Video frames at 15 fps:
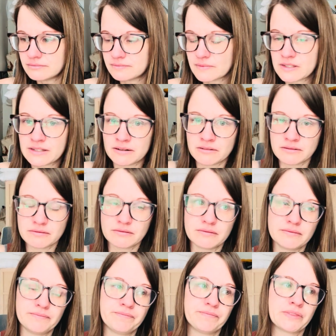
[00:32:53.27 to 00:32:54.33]
So
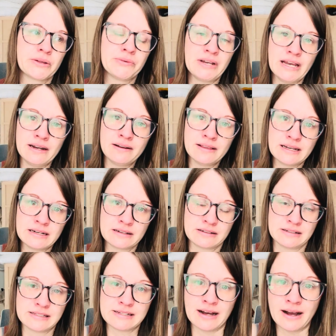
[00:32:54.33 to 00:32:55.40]
we had a lot of
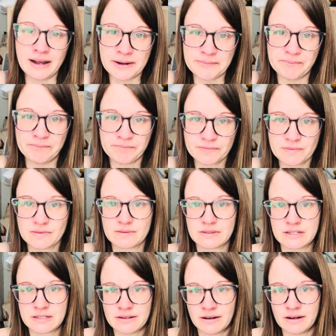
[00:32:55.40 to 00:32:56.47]
good time to
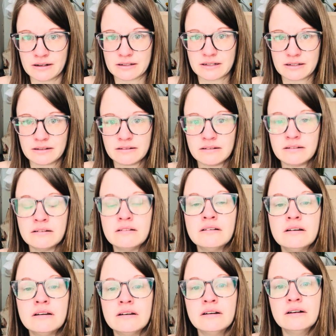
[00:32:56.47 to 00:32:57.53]
talk
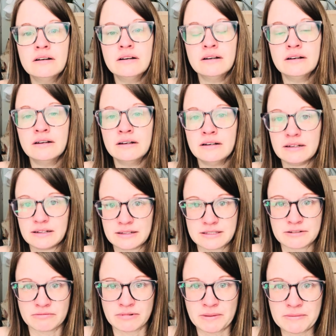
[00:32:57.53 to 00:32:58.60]
and to
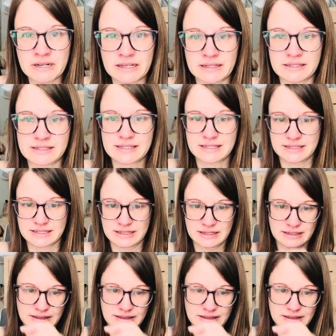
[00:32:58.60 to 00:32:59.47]
reminisce.